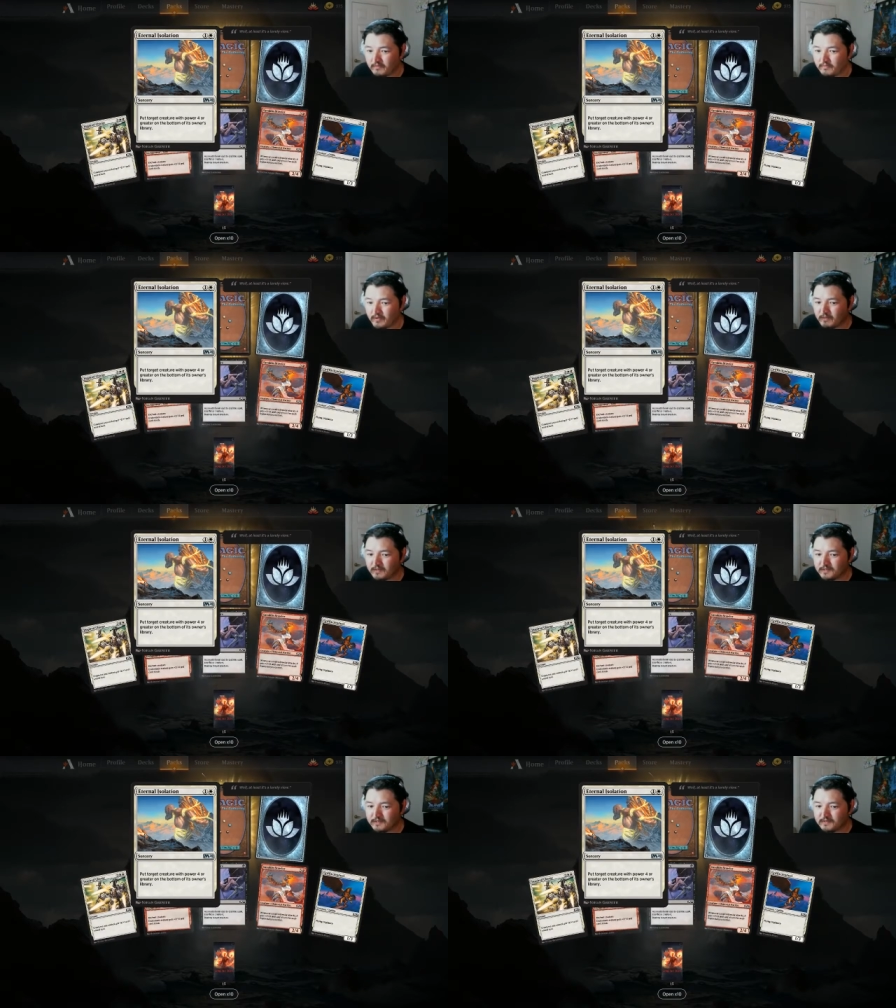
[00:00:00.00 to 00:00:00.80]
Probably
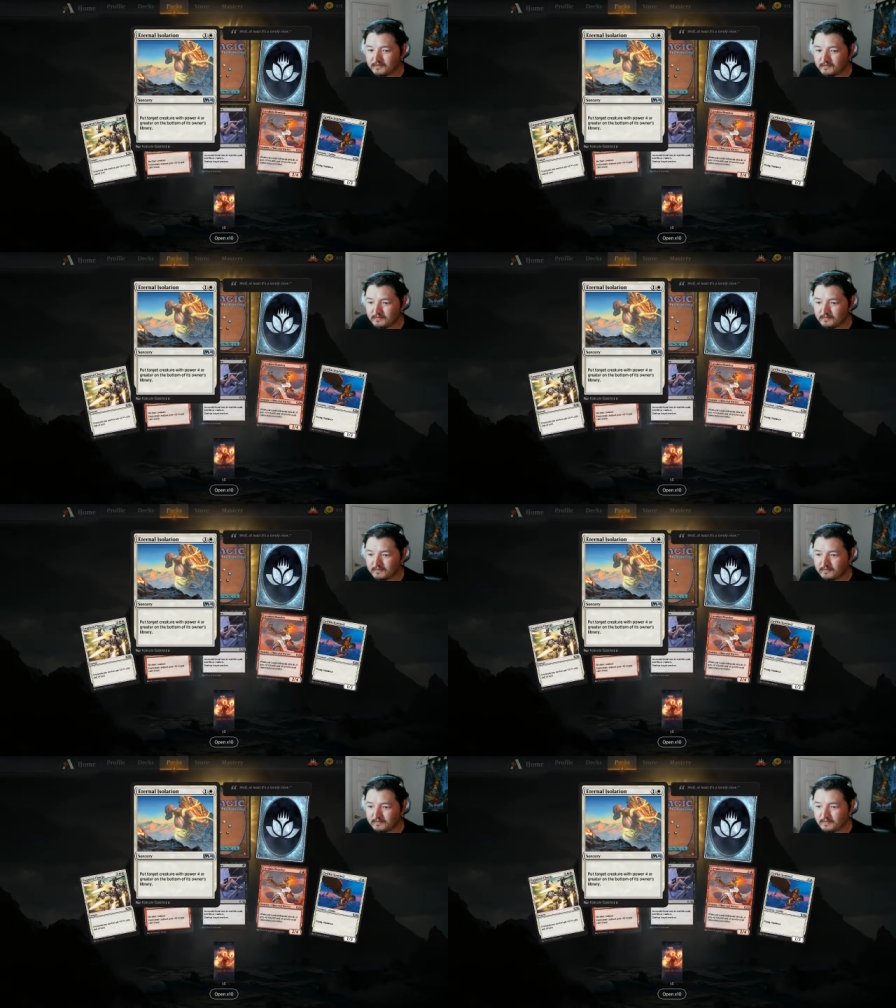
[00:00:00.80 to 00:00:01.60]
a good
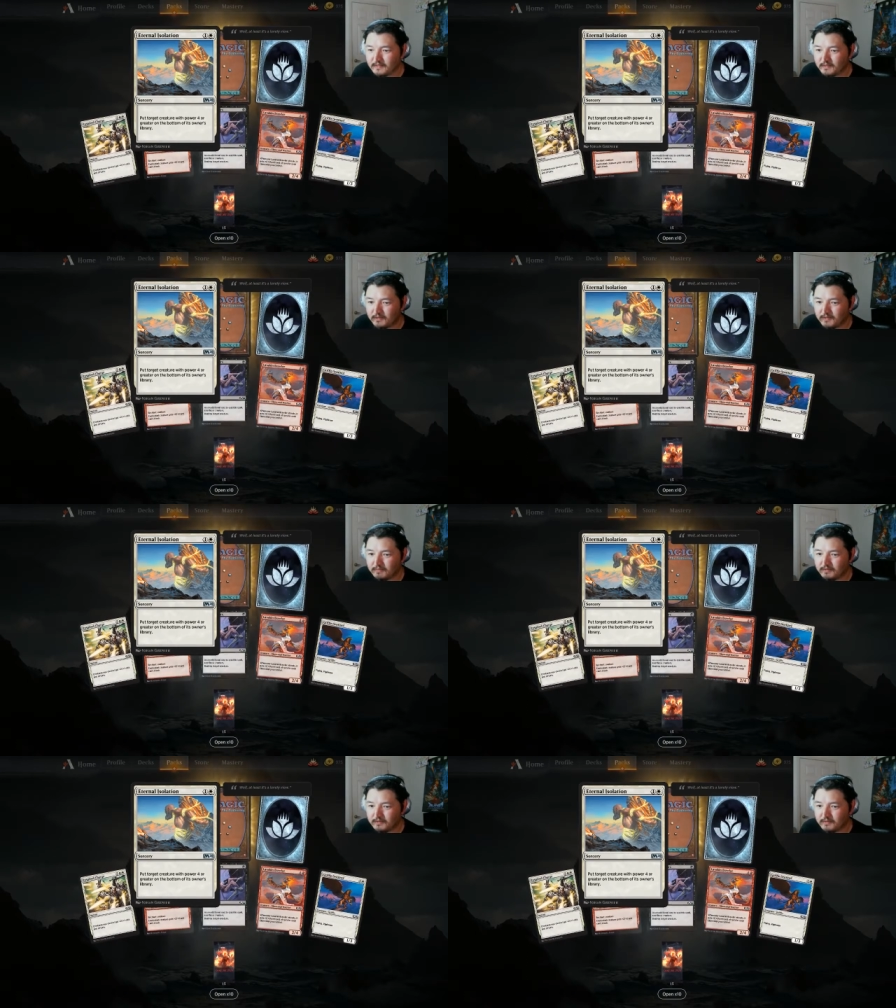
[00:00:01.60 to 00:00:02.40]

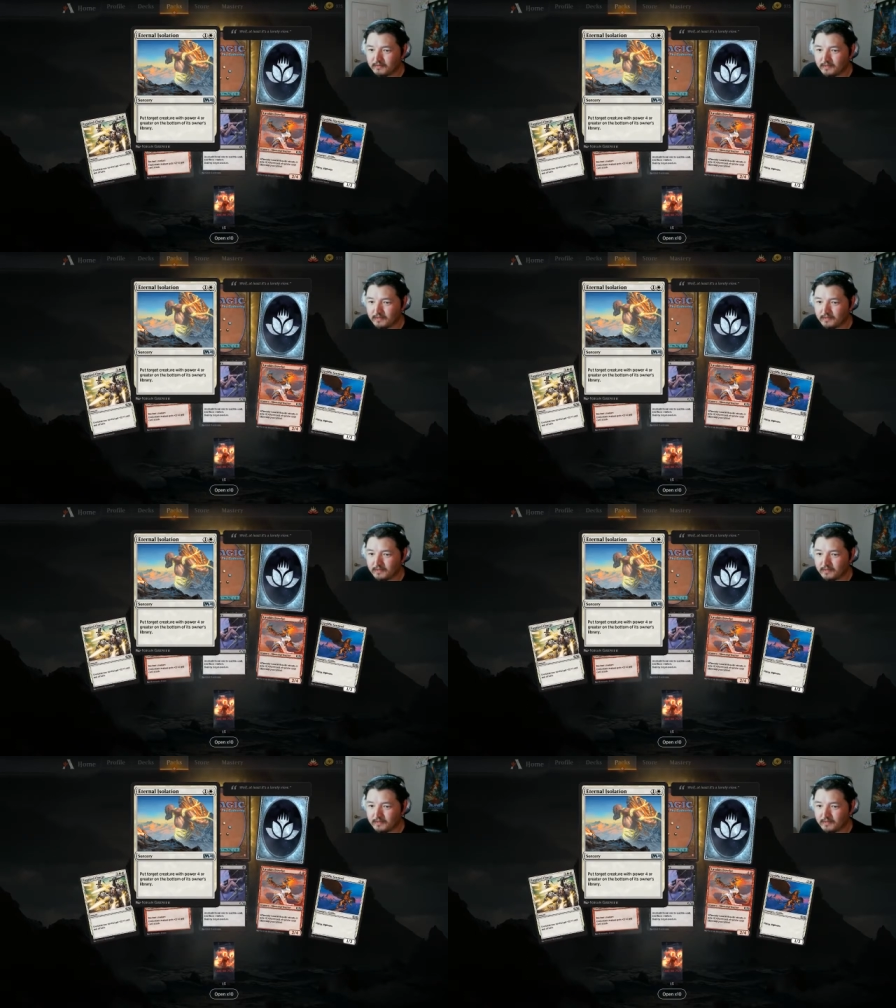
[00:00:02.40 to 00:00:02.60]
limited pull.